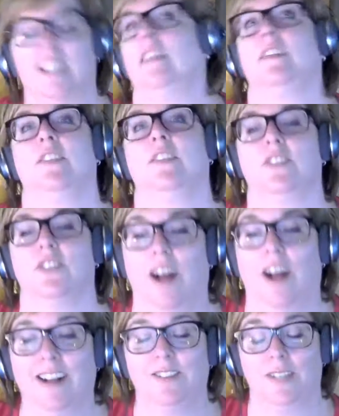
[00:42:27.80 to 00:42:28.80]
There's
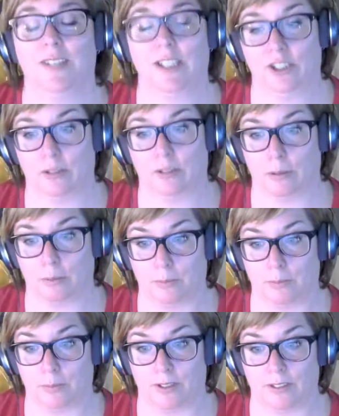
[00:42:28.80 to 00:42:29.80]
lots of ways you can
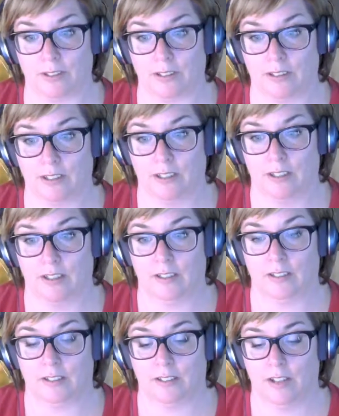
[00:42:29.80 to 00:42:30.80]
promote.
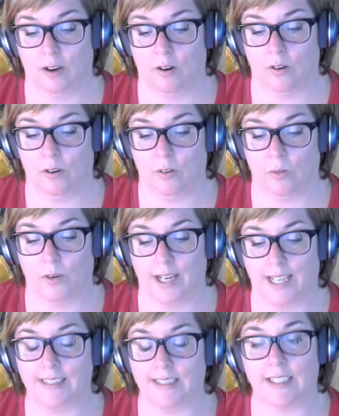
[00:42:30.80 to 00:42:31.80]
So when
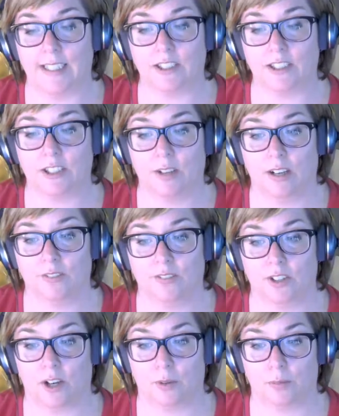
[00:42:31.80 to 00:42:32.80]
I did Instagram for
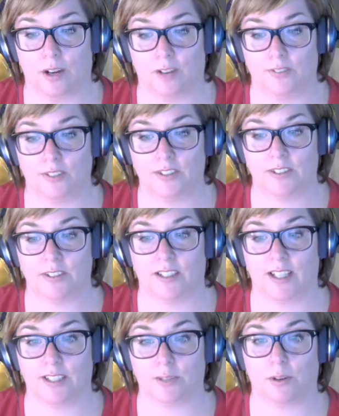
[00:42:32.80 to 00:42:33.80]
nonprofits,
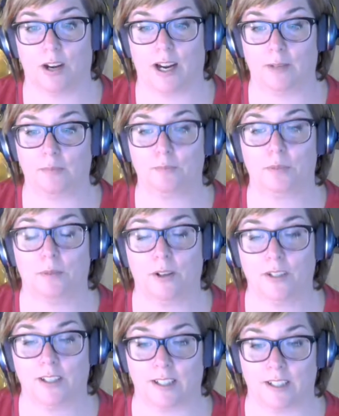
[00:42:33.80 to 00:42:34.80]
guess where I
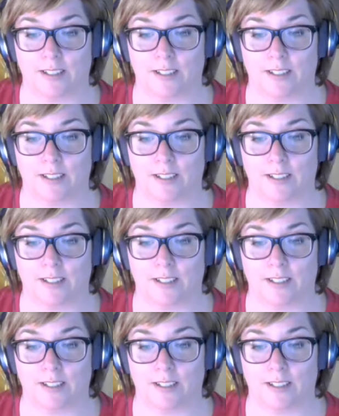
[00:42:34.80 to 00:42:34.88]
promoted it?